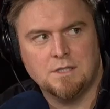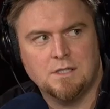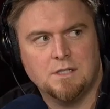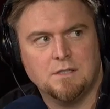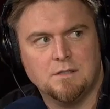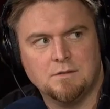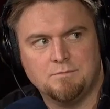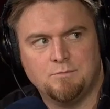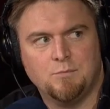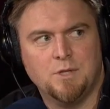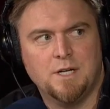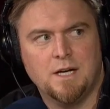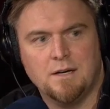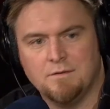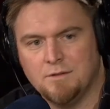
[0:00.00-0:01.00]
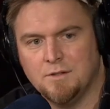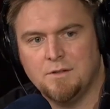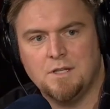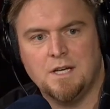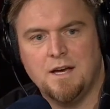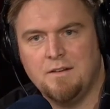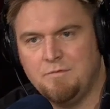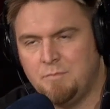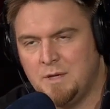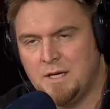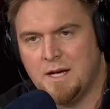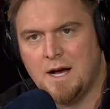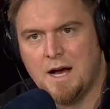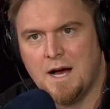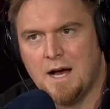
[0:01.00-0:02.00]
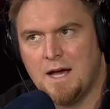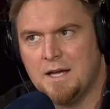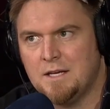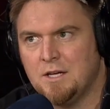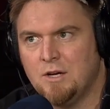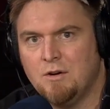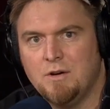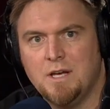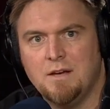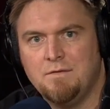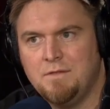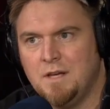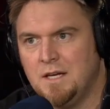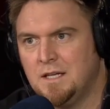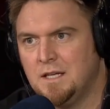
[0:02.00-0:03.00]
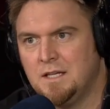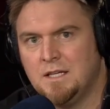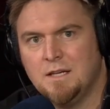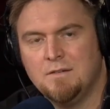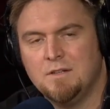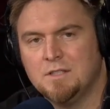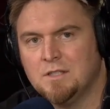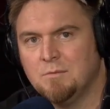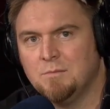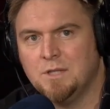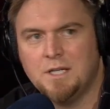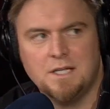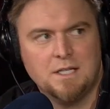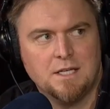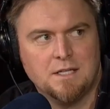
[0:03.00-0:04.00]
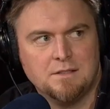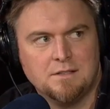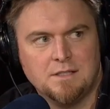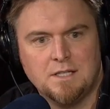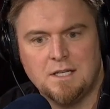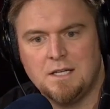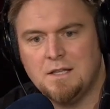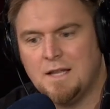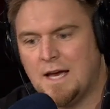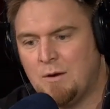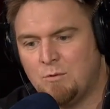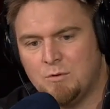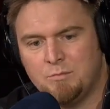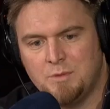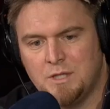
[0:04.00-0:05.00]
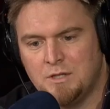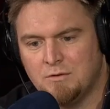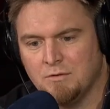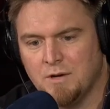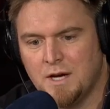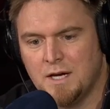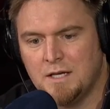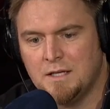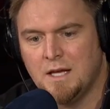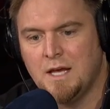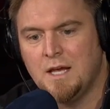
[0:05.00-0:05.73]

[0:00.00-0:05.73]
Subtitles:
the whatever, the FBI. If they can give you some leniency, that would be great.